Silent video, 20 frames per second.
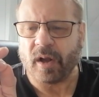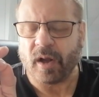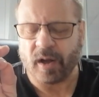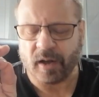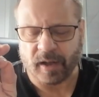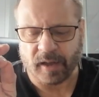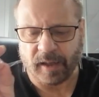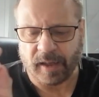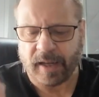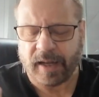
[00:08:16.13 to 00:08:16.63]
a
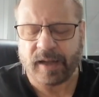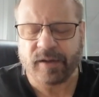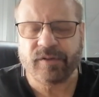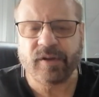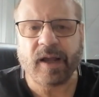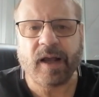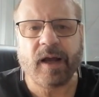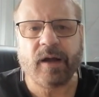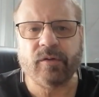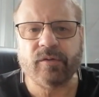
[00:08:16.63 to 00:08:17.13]
glass
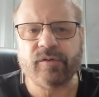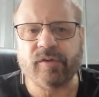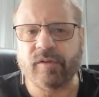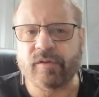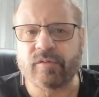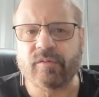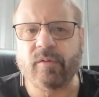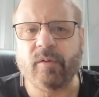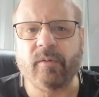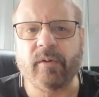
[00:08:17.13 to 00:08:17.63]
house and
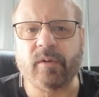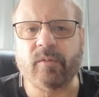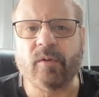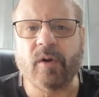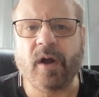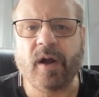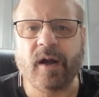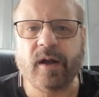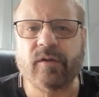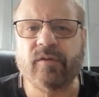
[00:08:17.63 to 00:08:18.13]
throwing
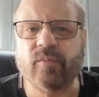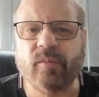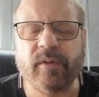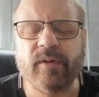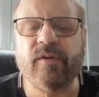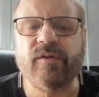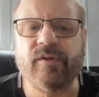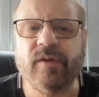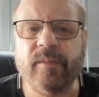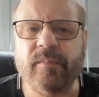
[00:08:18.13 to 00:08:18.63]
rocks, what
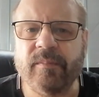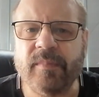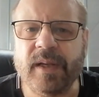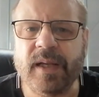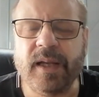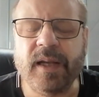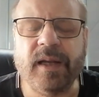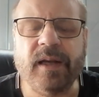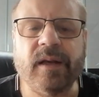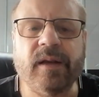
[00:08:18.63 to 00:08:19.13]
does it
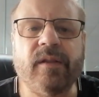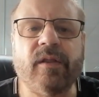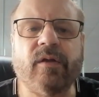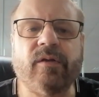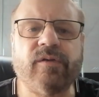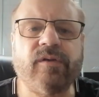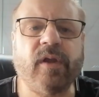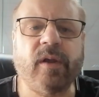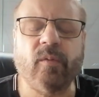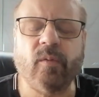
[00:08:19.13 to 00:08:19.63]
mean? They'll
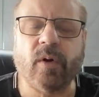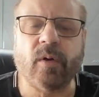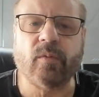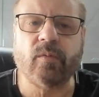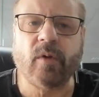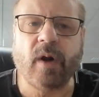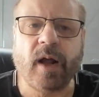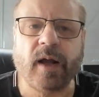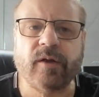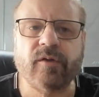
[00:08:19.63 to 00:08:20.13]
say, well,
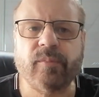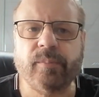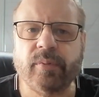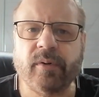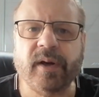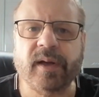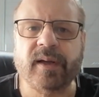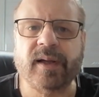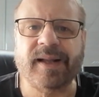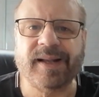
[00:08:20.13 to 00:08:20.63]
rocks
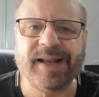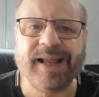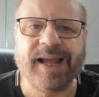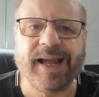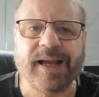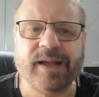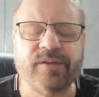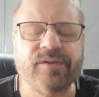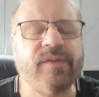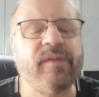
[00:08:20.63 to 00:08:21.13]
break
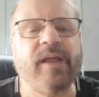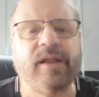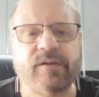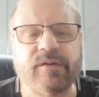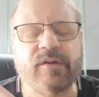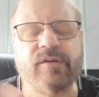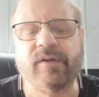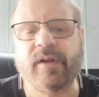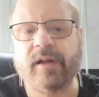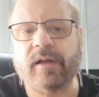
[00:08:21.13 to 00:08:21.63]
glass. And that's
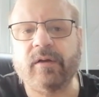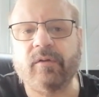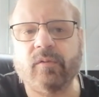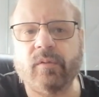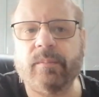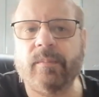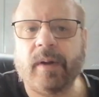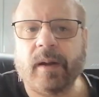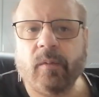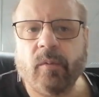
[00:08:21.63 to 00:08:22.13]
exactly what
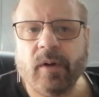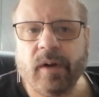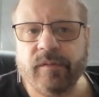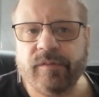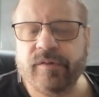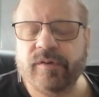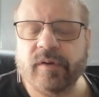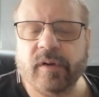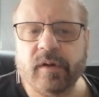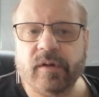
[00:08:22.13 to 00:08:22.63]
my wife
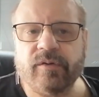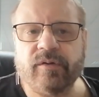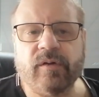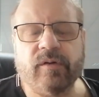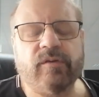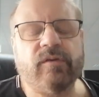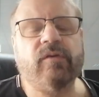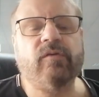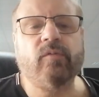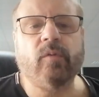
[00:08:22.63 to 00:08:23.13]
said. She
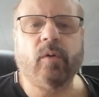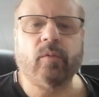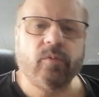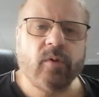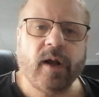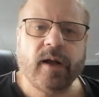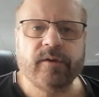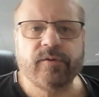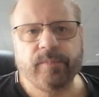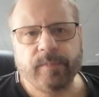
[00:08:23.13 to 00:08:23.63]
says, well,
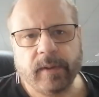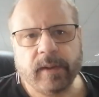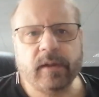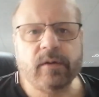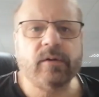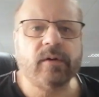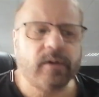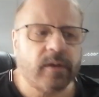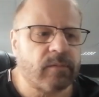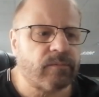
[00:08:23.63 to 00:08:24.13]
rocks
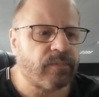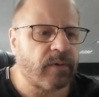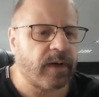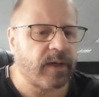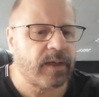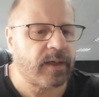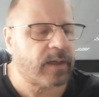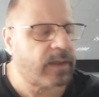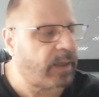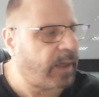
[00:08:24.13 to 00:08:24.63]

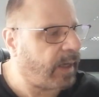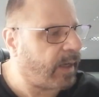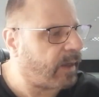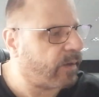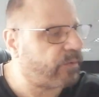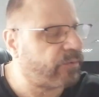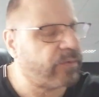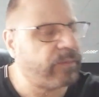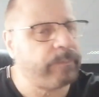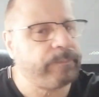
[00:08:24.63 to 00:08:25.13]
break
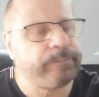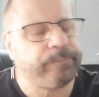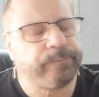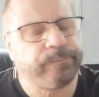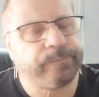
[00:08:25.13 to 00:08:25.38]
glass.